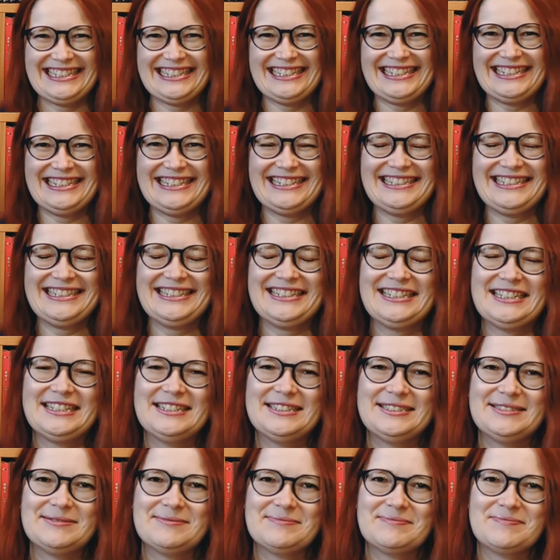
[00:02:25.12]

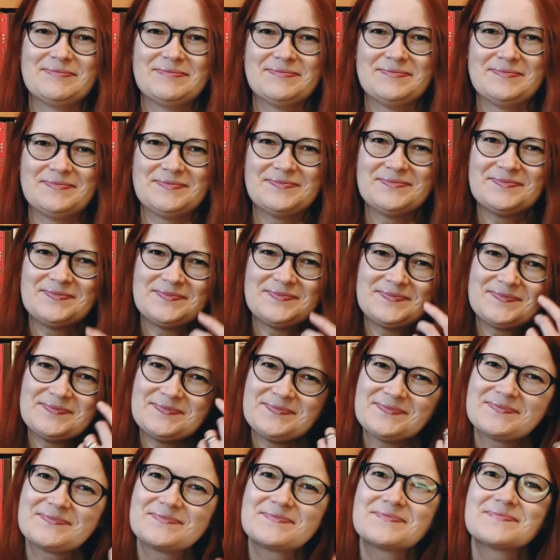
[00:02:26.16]

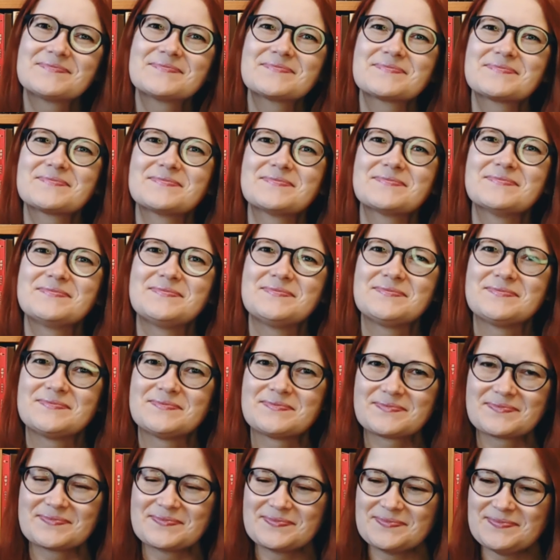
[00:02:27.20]

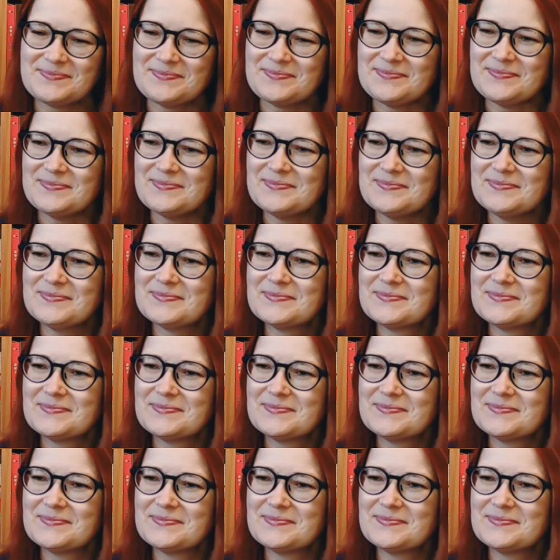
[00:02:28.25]
(silent)